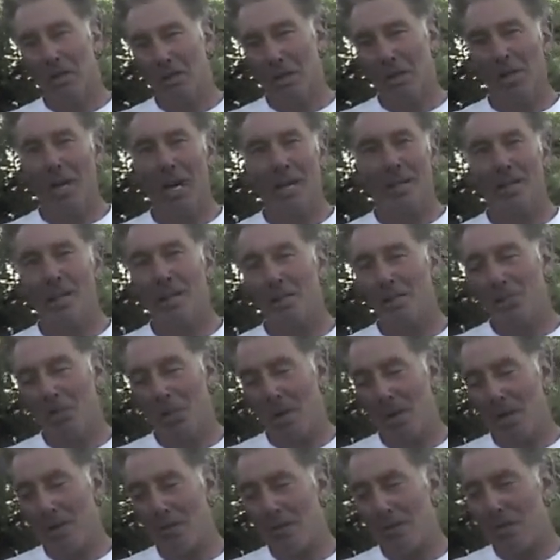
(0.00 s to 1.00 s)
the 19th,
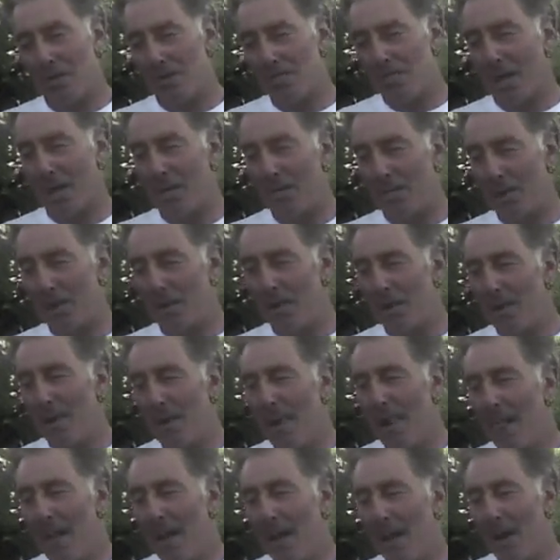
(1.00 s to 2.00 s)
20th of September,
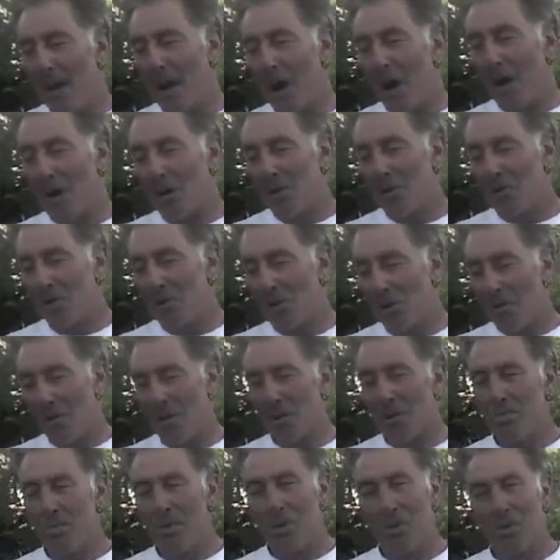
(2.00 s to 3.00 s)
are so
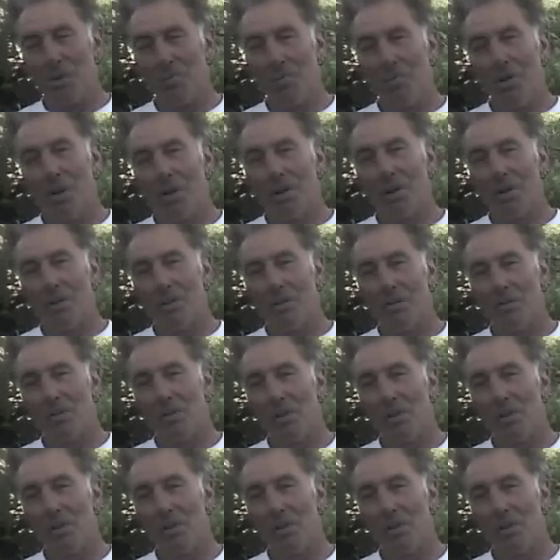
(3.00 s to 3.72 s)
much more superior.